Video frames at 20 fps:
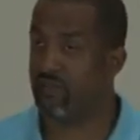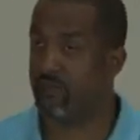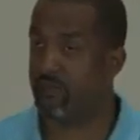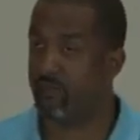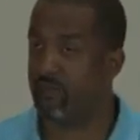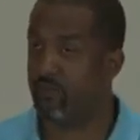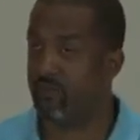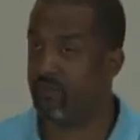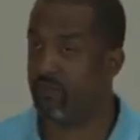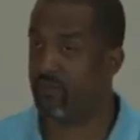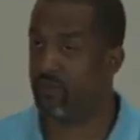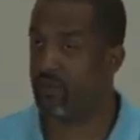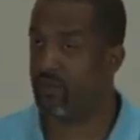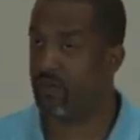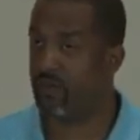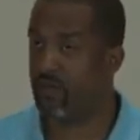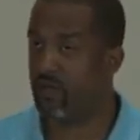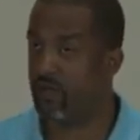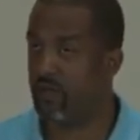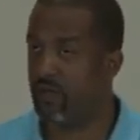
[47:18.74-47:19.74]

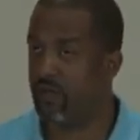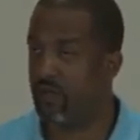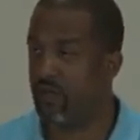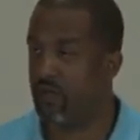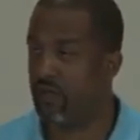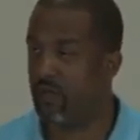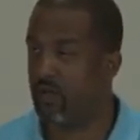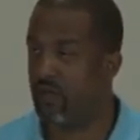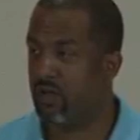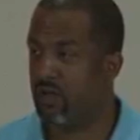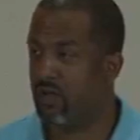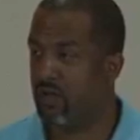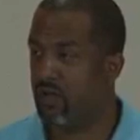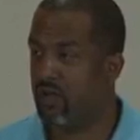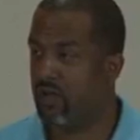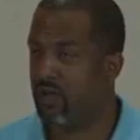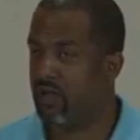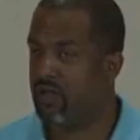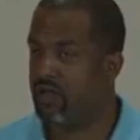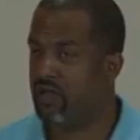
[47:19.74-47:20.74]

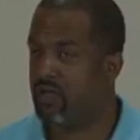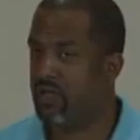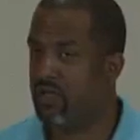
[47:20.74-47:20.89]
[no speech]